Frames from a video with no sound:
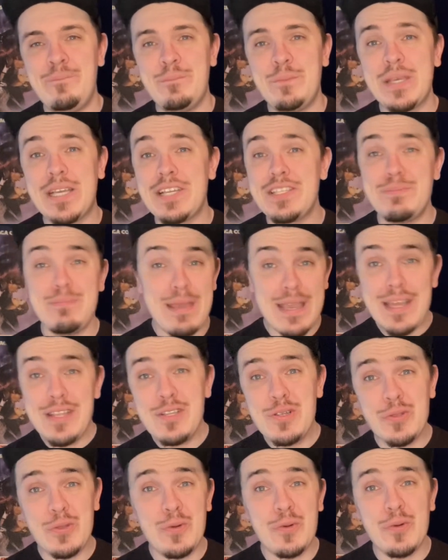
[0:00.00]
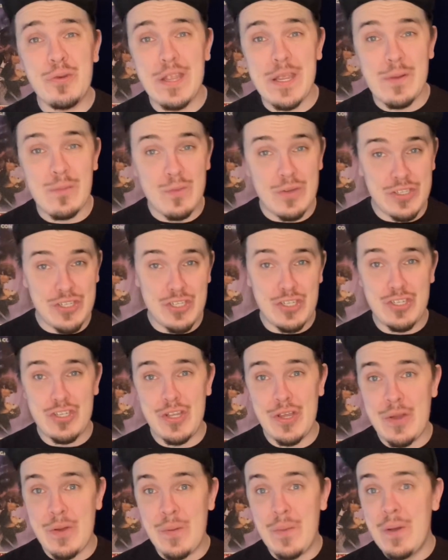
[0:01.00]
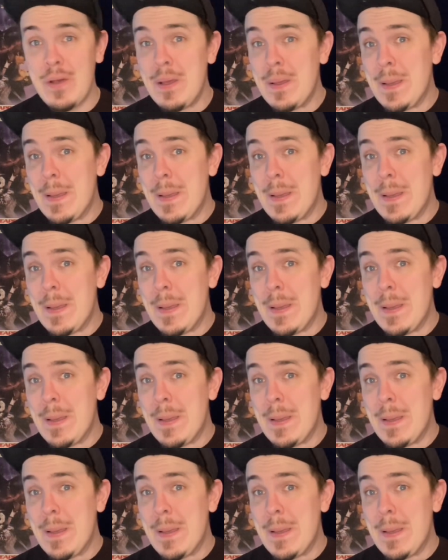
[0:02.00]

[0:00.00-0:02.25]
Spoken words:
Because Mandalorian was a show,